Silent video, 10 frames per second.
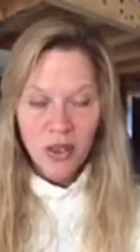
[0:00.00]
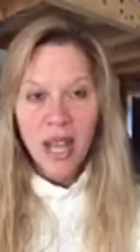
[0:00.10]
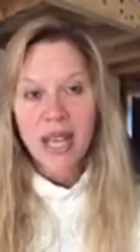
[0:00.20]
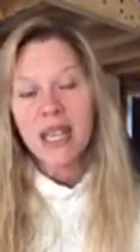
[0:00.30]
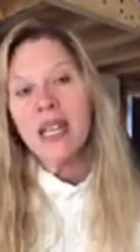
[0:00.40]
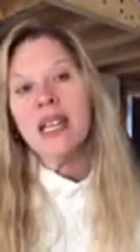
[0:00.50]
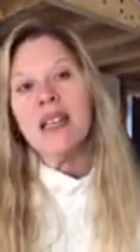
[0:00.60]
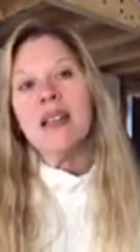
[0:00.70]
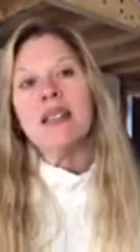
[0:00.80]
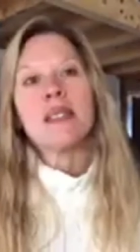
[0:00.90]
Okay.
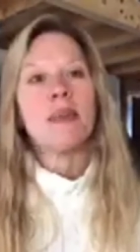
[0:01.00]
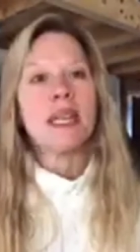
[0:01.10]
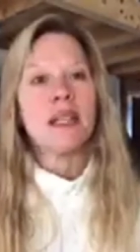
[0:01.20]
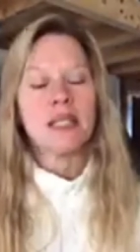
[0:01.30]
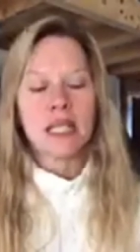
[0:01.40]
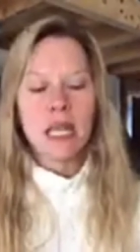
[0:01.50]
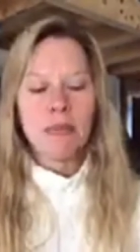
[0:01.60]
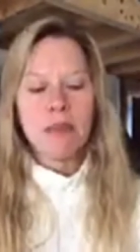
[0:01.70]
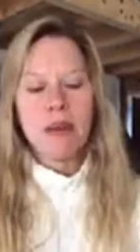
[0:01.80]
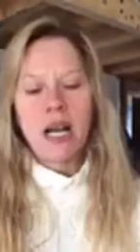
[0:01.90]
Something else to
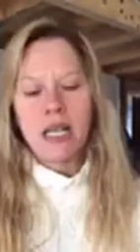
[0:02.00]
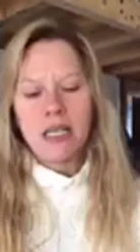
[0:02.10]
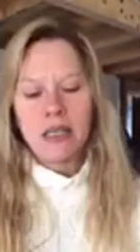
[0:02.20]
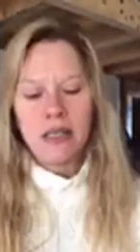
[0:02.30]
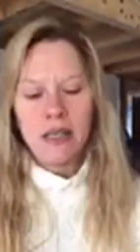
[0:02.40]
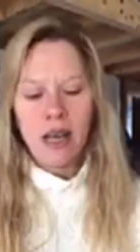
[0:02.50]
keep in mind.